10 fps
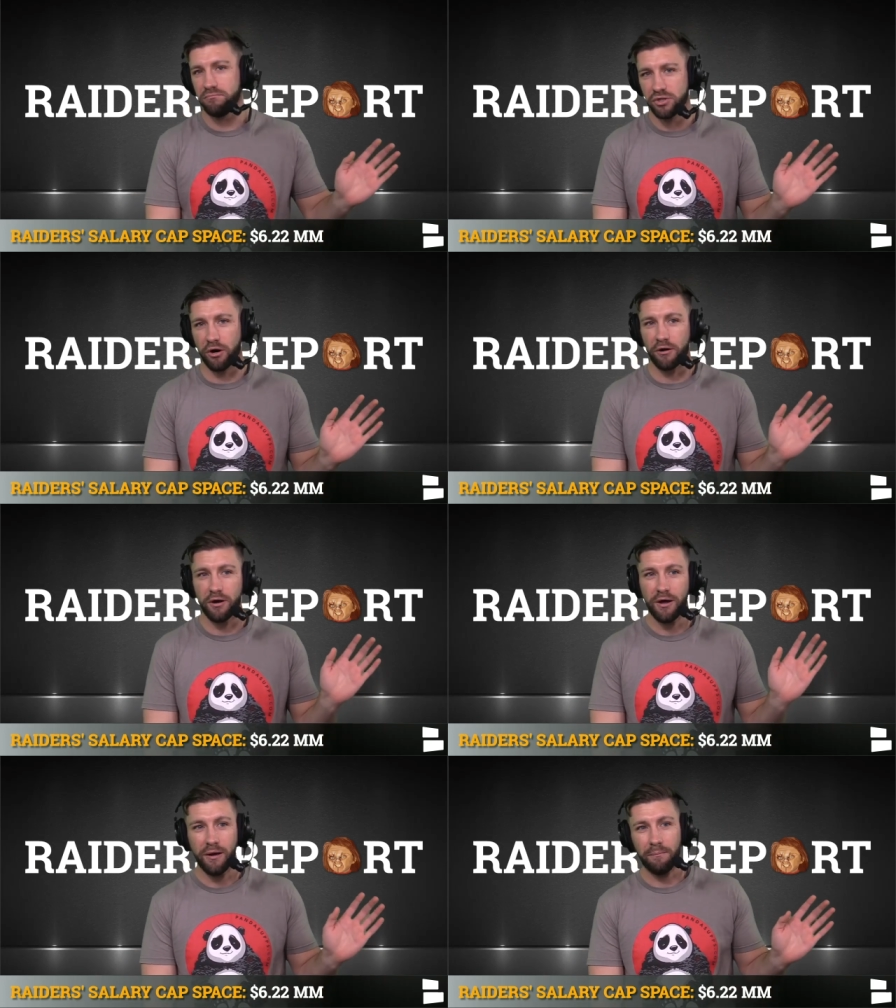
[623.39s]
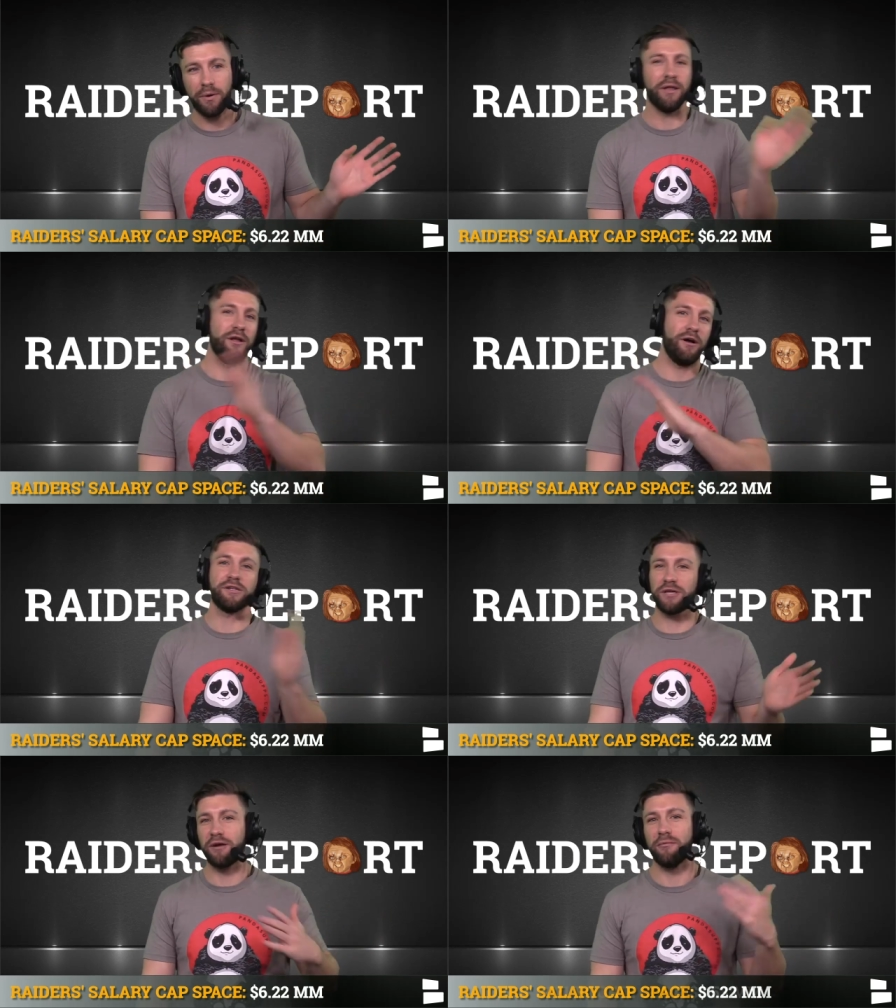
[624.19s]
Sure. But then you
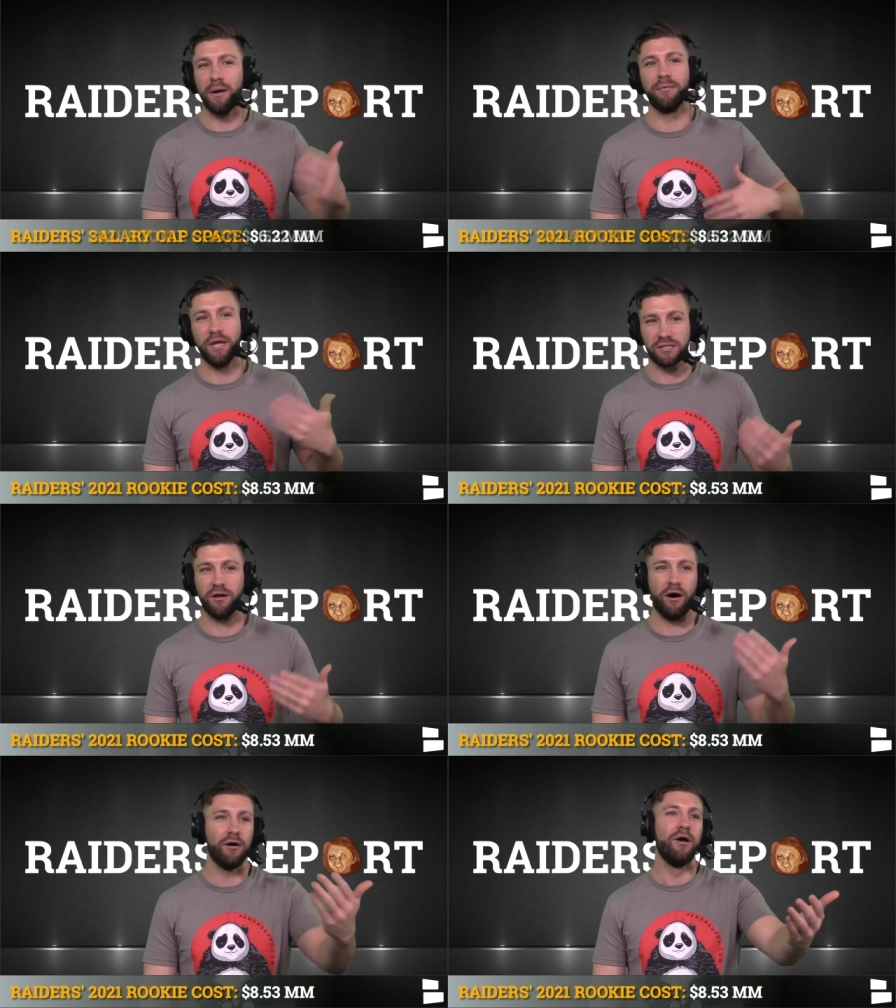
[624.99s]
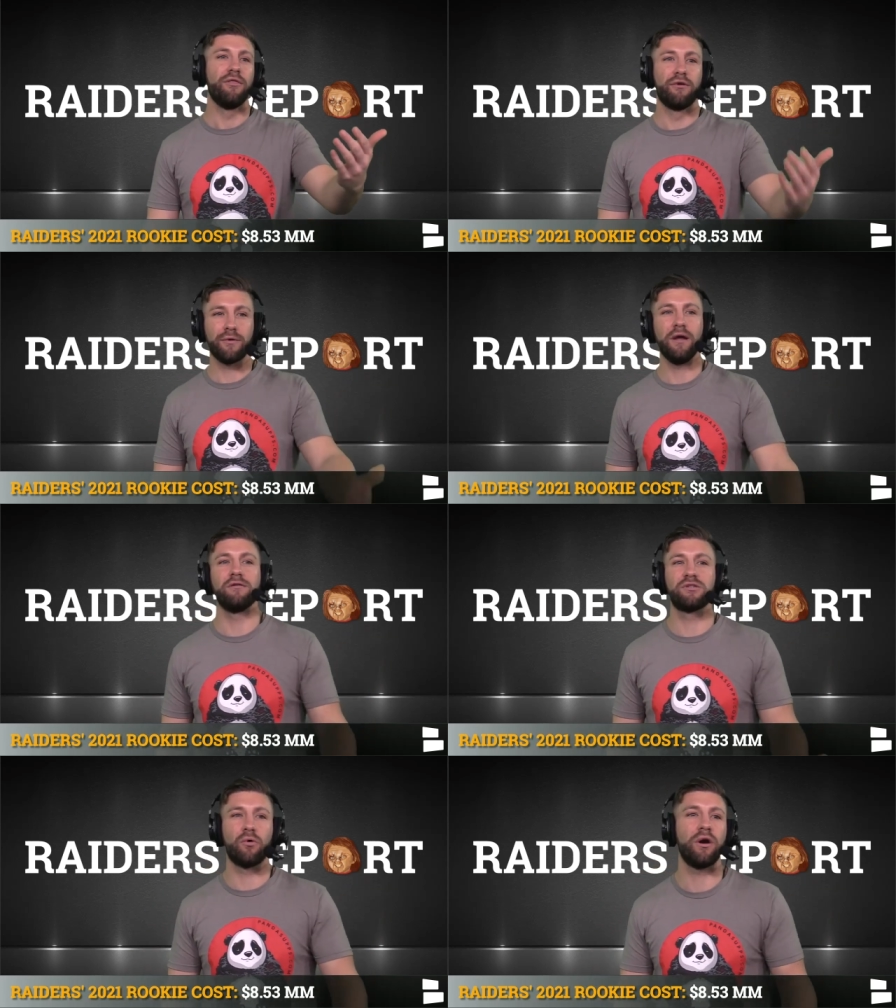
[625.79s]
also got to remember this, y'all. The
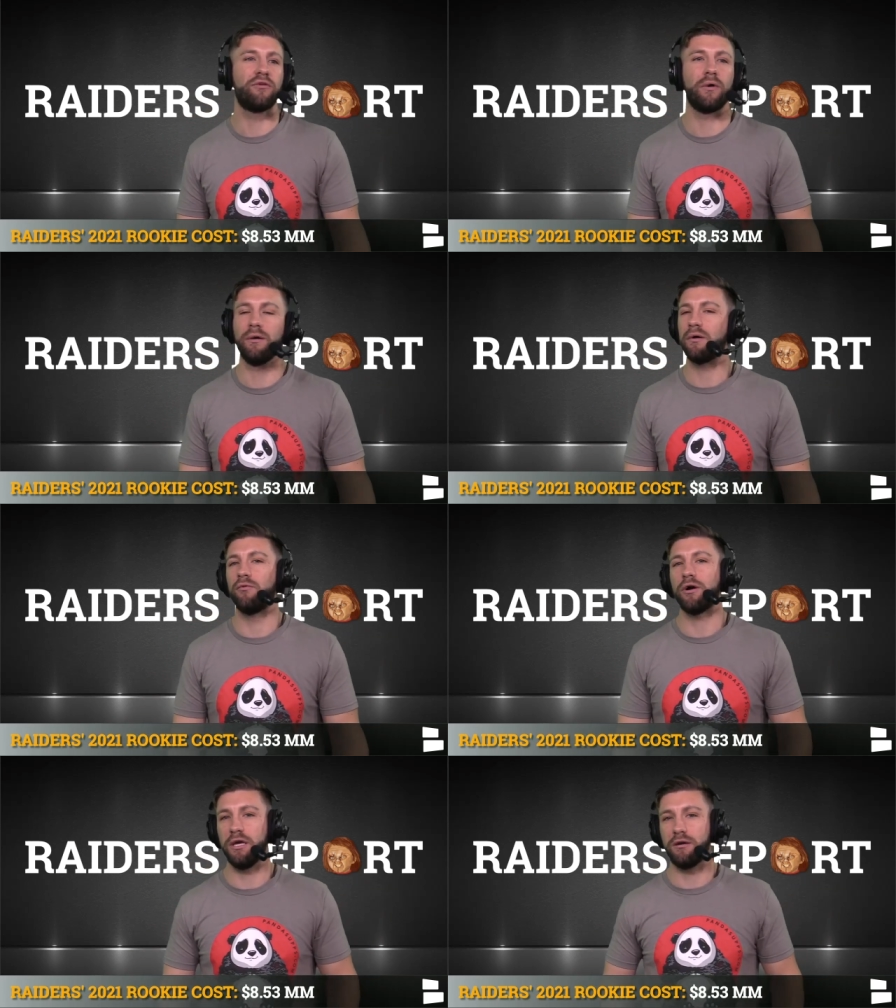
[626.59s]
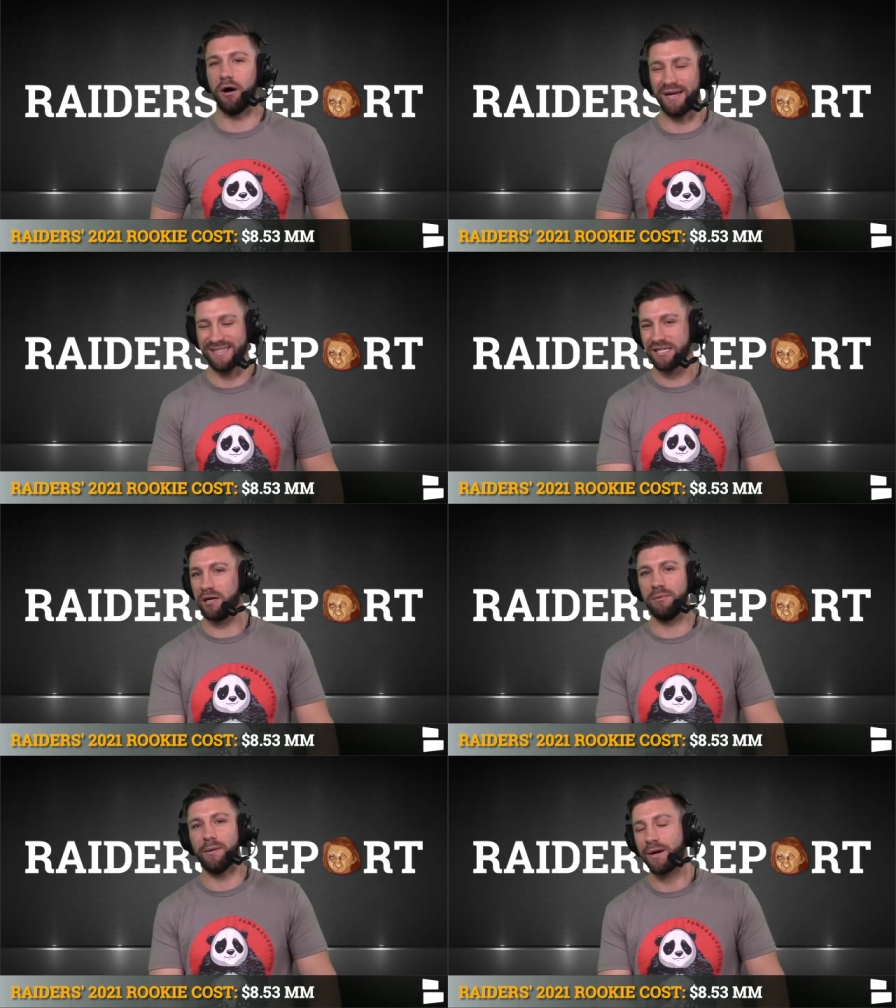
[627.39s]
Raiders' 2021 rookie cost, it's
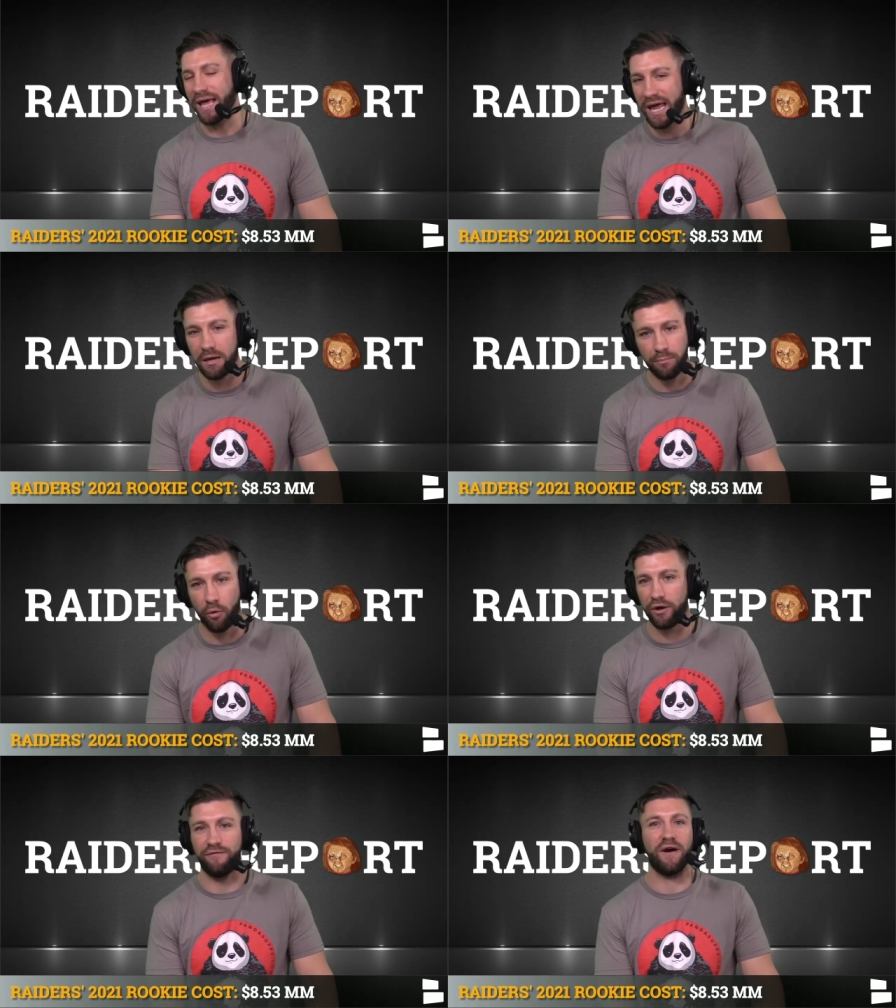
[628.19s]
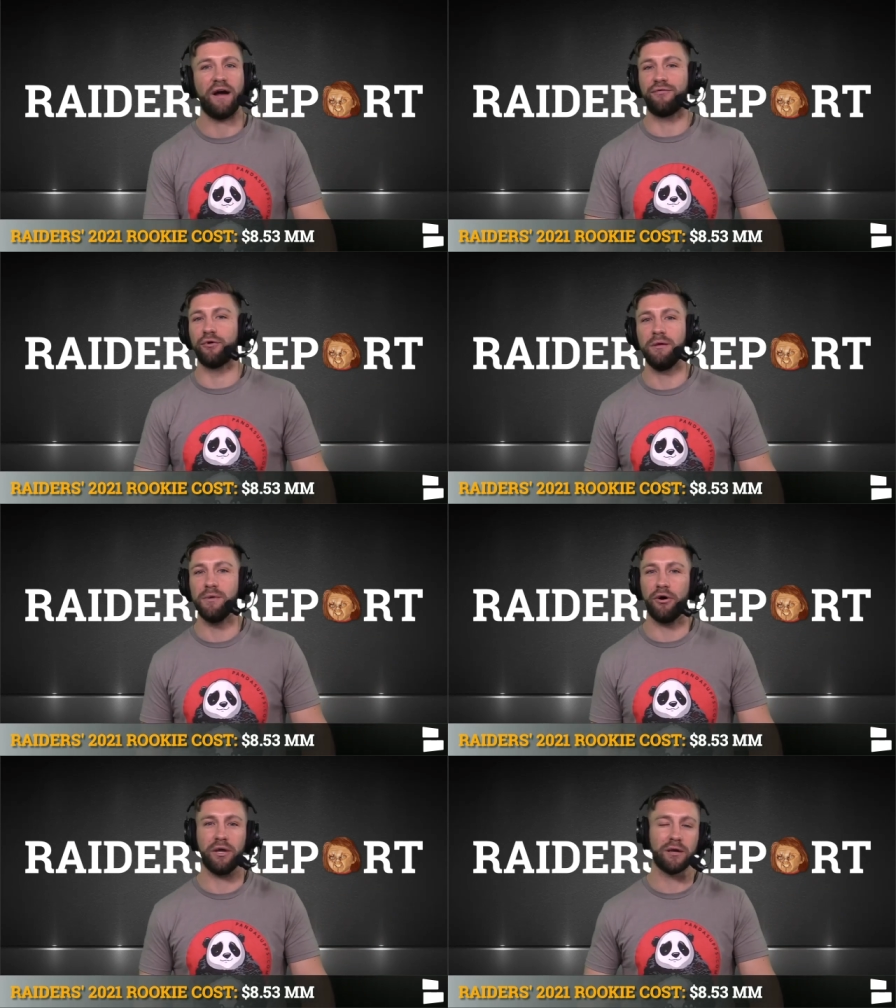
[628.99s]
going to be about 8.53
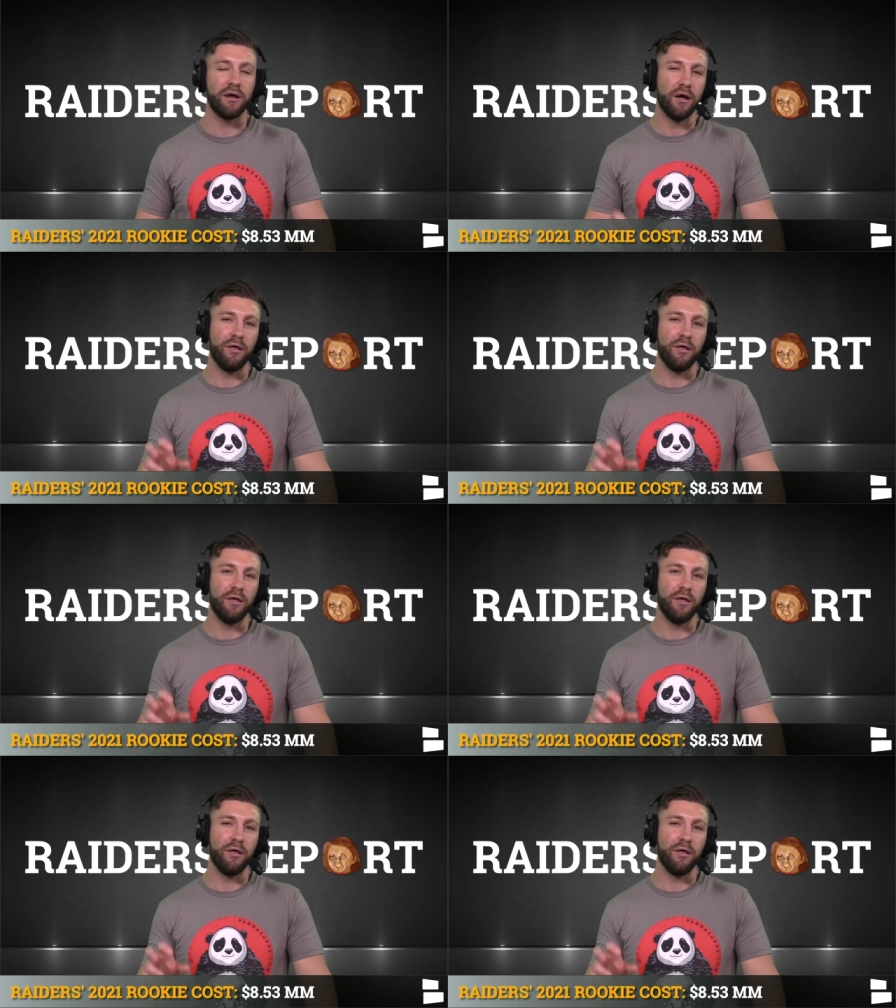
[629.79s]
million.